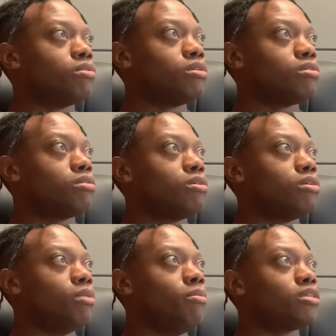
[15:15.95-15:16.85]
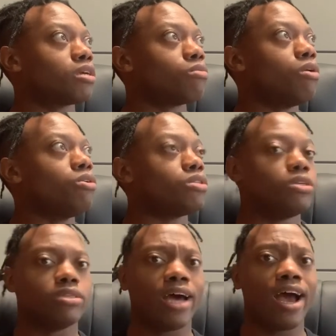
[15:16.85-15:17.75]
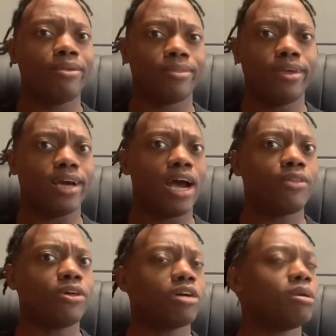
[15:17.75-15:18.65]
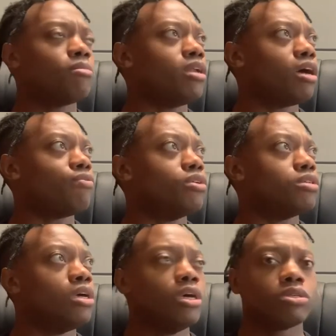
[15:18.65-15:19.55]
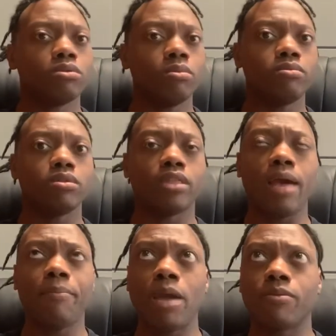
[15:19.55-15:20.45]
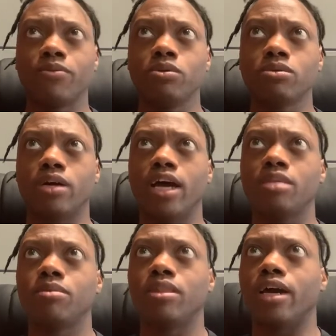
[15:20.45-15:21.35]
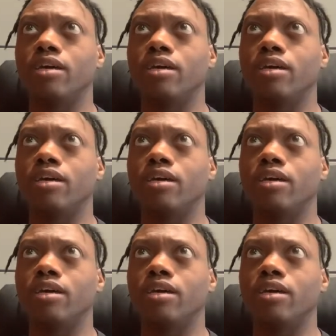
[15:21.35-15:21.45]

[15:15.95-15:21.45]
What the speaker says: So that pay-per-view is gonna have to be like 200. Fight Island. I mean, Fight Island's pretty sweet.